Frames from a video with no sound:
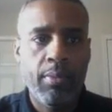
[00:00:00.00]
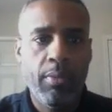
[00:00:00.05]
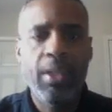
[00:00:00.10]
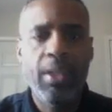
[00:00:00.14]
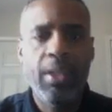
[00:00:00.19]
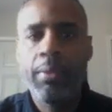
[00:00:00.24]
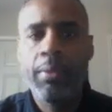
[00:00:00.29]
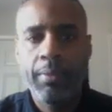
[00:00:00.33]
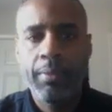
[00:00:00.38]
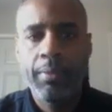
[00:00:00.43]

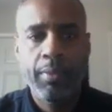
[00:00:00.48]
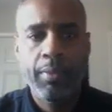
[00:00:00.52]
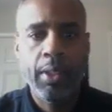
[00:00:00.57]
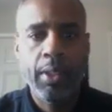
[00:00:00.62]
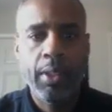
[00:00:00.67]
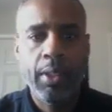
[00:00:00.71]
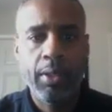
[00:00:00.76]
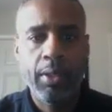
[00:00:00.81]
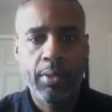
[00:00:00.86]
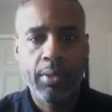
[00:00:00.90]
well,
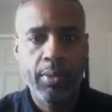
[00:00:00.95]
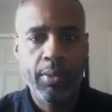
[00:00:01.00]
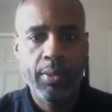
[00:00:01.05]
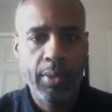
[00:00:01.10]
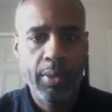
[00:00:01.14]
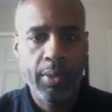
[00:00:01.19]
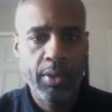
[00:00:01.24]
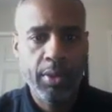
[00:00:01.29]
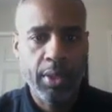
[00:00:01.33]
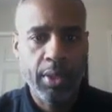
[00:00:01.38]
let
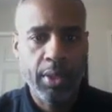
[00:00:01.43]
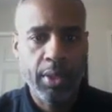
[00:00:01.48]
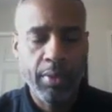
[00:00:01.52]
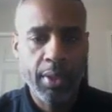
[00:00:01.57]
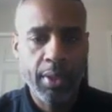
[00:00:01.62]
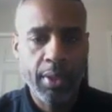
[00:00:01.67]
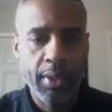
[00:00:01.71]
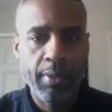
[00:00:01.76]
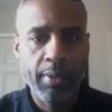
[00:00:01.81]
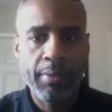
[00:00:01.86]
me just stay
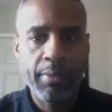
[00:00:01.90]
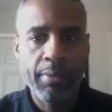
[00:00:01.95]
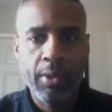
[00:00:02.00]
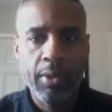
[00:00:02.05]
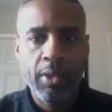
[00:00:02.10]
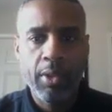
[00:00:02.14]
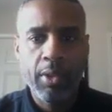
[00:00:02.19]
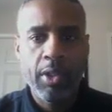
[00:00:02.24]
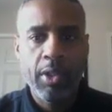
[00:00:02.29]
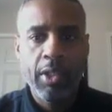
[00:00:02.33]
right here.
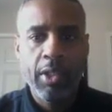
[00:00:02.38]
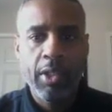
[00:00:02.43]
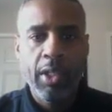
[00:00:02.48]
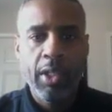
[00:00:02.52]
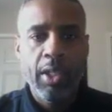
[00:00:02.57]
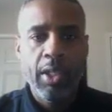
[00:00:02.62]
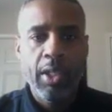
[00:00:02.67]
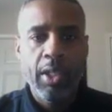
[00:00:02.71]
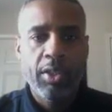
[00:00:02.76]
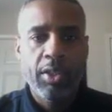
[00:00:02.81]

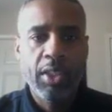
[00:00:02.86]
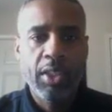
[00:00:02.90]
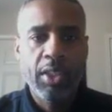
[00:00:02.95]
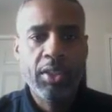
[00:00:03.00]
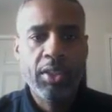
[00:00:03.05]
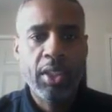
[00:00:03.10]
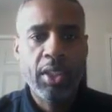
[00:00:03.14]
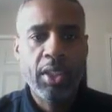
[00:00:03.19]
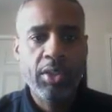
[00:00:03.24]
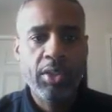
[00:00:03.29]

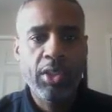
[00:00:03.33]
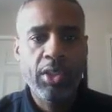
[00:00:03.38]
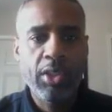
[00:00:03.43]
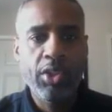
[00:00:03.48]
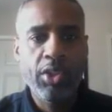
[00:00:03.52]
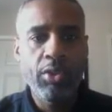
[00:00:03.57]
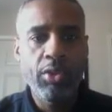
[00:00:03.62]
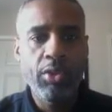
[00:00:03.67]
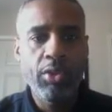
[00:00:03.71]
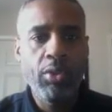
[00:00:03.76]

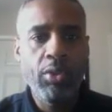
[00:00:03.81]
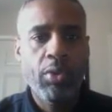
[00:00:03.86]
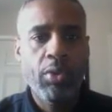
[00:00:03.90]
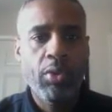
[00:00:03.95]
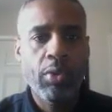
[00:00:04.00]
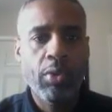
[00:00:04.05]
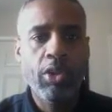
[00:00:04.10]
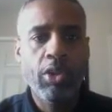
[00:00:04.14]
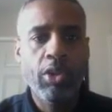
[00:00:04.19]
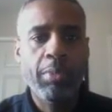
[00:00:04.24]
662
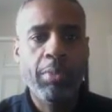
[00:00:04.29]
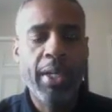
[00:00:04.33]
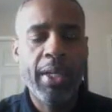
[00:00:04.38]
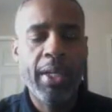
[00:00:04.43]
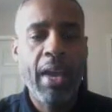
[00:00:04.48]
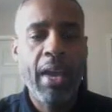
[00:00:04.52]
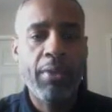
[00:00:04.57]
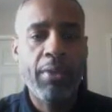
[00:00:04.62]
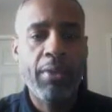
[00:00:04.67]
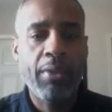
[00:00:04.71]

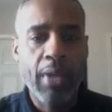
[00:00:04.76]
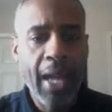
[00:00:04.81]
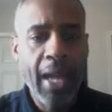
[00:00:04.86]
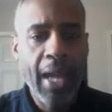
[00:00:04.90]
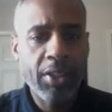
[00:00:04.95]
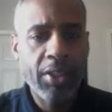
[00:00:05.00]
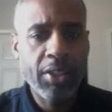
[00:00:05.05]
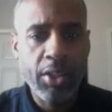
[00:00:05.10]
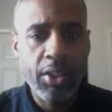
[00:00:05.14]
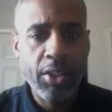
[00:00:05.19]
Rosemont Avenue.
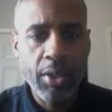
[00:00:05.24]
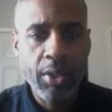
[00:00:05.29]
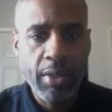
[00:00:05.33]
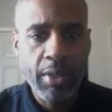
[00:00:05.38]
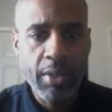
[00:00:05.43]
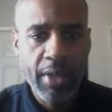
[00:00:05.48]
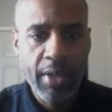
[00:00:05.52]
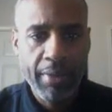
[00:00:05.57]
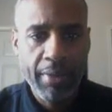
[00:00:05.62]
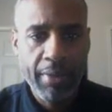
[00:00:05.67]
Actually, you
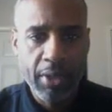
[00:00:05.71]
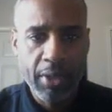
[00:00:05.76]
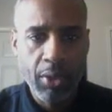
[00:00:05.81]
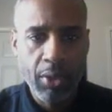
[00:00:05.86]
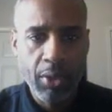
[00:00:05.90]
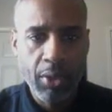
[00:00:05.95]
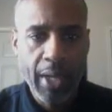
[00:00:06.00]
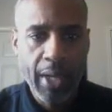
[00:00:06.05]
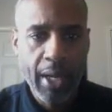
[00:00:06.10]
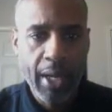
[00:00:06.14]
don't even have to
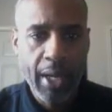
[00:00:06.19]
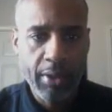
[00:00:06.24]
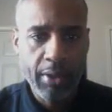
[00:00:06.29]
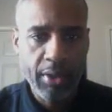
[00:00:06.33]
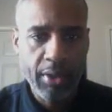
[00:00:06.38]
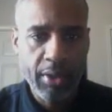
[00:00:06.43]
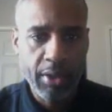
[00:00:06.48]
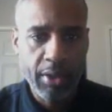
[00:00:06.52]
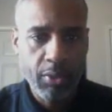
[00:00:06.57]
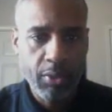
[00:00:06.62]
go down to
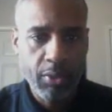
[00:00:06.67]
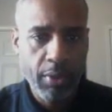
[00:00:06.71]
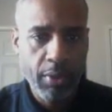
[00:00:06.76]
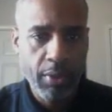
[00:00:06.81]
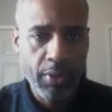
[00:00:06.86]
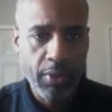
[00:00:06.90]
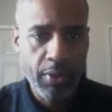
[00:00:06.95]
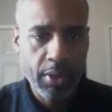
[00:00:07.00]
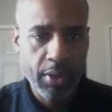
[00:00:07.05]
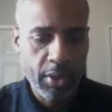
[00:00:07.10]
see the
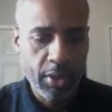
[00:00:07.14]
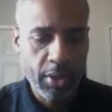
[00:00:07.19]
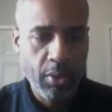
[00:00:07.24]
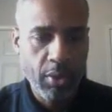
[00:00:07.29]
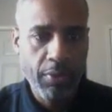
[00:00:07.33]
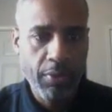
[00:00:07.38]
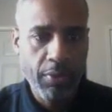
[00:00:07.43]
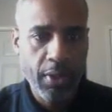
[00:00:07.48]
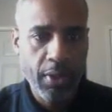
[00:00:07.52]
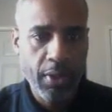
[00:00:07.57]
square footage. The
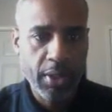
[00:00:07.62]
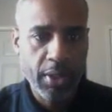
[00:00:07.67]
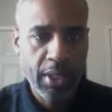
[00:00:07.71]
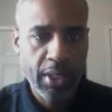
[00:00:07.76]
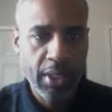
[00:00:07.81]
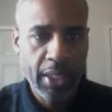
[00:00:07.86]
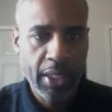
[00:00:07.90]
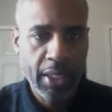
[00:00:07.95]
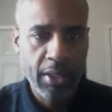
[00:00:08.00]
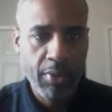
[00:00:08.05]
square footage
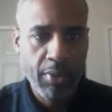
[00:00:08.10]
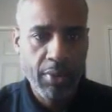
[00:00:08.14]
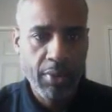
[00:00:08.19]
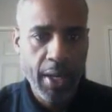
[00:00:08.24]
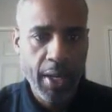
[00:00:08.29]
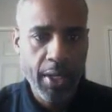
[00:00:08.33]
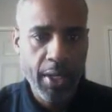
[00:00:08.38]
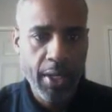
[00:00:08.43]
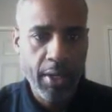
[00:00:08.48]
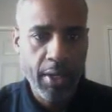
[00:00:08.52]
is actually
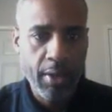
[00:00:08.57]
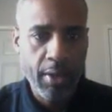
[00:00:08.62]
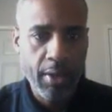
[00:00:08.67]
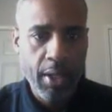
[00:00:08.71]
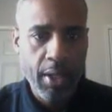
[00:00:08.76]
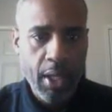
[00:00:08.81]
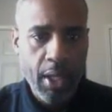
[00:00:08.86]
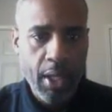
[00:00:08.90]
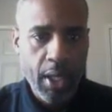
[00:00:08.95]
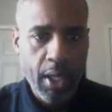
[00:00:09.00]
right here.
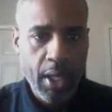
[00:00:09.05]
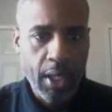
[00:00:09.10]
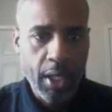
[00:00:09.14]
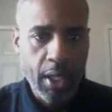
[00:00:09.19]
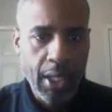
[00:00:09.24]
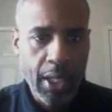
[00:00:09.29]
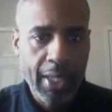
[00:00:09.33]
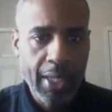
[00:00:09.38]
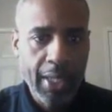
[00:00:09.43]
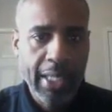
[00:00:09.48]

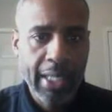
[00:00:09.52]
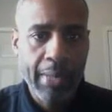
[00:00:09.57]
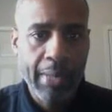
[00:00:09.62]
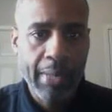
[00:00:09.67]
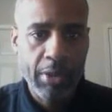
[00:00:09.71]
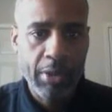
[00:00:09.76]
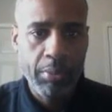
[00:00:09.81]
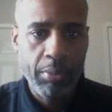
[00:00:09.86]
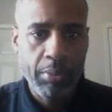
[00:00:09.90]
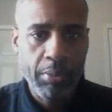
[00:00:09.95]
And a lot of
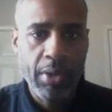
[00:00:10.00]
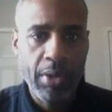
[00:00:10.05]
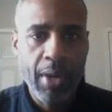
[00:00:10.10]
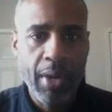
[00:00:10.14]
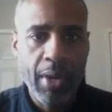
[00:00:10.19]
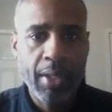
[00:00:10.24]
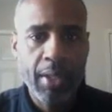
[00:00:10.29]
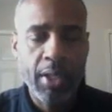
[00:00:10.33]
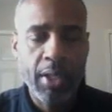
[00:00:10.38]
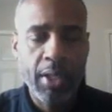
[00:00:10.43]
times it'll be
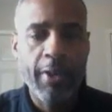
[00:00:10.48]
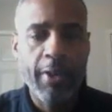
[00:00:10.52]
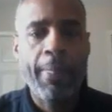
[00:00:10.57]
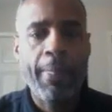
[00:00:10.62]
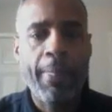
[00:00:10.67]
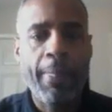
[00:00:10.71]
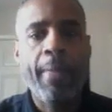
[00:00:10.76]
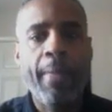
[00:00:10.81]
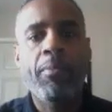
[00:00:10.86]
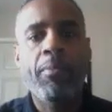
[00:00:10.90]
right there.